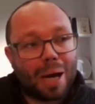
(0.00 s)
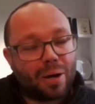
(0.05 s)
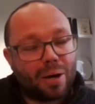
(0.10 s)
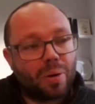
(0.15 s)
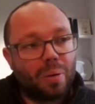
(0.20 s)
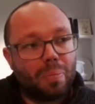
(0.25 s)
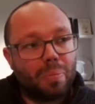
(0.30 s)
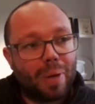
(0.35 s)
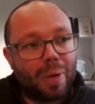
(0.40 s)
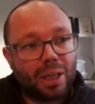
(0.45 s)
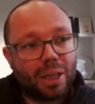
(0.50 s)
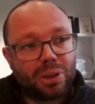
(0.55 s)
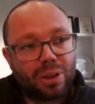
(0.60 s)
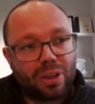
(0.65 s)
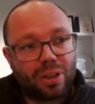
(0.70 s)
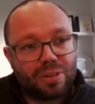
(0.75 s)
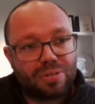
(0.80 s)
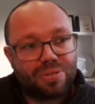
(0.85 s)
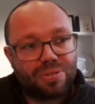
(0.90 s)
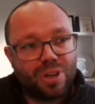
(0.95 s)
how can we make
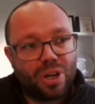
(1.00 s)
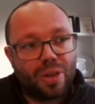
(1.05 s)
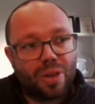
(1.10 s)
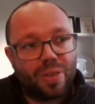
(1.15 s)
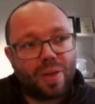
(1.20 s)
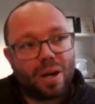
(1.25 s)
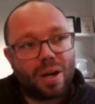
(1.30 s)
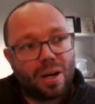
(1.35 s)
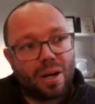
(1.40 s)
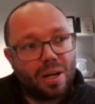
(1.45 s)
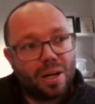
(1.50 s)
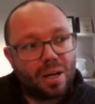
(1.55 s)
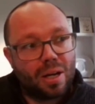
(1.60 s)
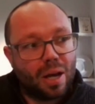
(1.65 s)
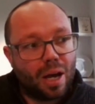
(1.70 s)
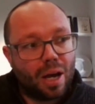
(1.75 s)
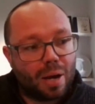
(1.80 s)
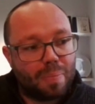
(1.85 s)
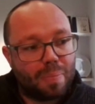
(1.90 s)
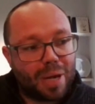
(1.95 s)
sure that further
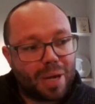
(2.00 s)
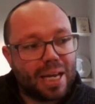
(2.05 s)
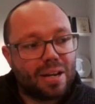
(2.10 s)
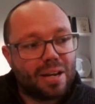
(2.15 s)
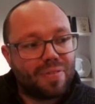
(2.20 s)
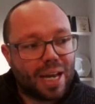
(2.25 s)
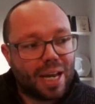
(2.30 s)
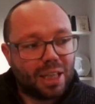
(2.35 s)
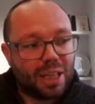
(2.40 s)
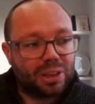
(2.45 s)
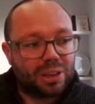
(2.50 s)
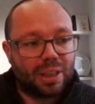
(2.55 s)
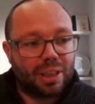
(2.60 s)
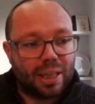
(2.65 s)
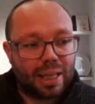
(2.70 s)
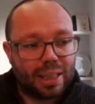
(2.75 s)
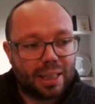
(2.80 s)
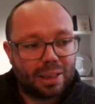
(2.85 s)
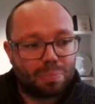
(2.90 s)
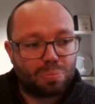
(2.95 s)

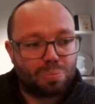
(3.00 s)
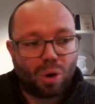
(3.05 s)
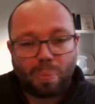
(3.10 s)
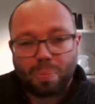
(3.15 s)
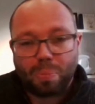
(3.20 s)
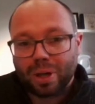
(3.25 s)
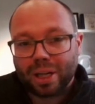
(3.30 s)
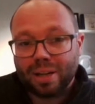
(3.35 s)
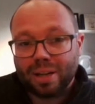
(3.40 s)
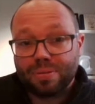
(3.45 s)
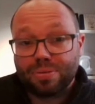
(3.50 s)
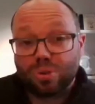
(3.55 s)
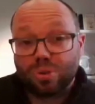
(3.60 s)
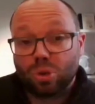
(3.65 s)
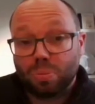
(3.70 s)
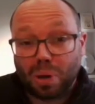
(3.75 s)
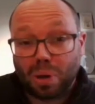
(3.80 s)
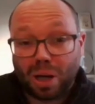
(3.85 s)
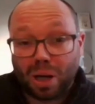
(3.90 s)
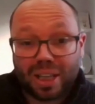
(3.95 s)
innovation is properly
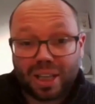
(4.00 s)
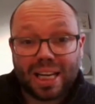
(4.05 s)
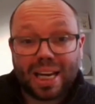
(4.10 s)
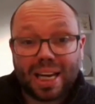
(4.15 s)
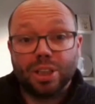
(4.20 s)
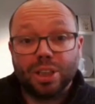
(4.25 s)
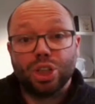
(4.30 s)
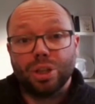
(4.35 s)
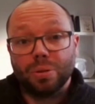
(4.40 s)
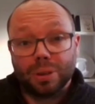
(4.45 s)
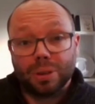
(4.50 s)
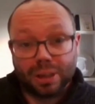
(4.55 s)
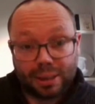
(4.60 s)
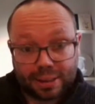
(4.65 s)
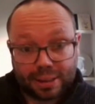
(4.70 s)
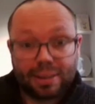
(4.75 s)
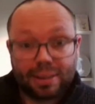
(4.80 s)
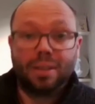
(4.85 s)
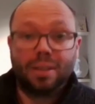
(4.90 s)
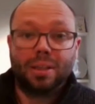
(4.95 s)
informed by the end
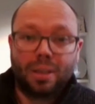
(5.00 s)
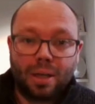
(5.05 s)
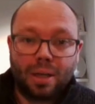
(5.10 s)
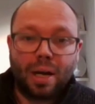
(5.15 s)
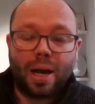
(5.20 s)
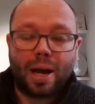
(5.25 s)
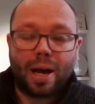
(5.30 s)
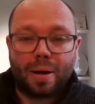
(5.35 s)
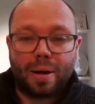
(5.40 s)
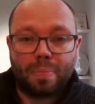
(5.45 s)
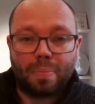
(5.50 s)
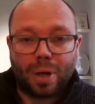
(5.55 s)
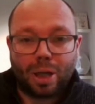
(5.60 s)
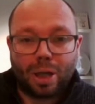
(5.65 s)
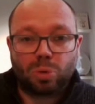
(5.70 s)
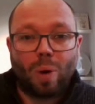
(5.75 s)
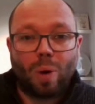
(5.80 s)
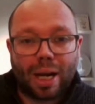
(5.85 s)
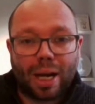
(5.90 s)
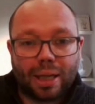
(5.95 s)
users
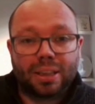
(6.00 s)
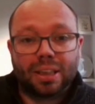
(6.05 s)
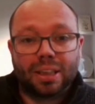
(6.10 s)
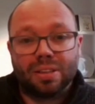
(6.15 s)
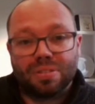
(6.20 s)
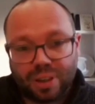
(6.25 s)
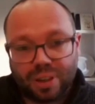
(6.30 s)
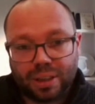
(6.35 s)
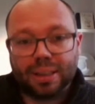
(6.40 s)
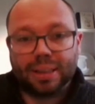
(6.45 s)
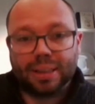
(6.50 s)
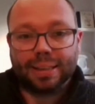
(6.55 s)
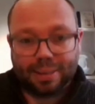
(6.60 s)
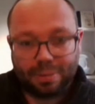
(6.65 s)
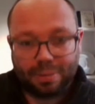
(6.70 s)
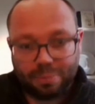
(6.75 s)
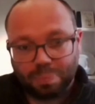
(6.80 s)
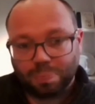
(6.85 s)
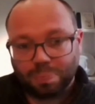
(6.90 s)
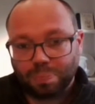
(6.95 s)
as well as the
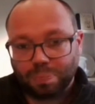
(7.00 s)
funders.